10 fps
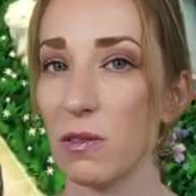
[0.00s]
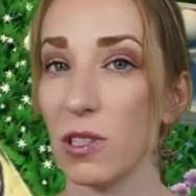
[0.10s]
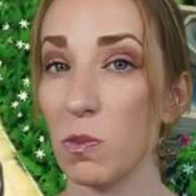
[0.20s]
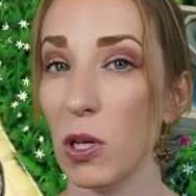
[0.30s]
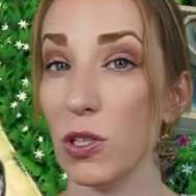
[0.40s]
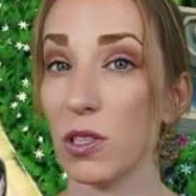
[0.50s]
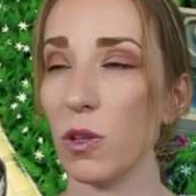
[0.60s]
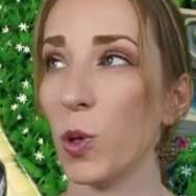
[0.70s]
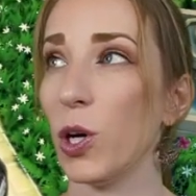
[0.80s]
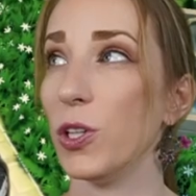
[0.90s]
smells in
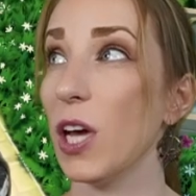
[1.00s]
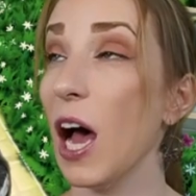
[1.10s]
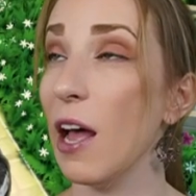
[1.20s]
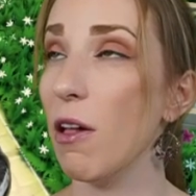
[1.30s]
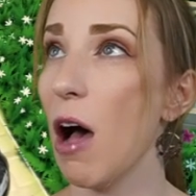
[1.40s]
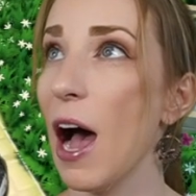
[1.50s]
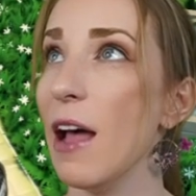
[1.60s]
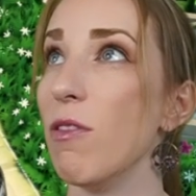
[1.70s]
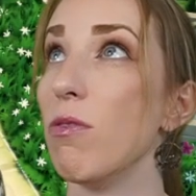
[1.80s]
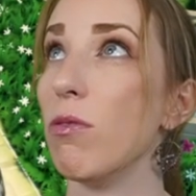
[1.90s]
the world. I
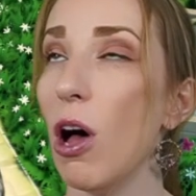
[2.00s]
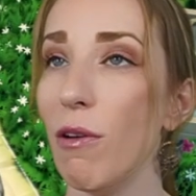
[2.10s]
love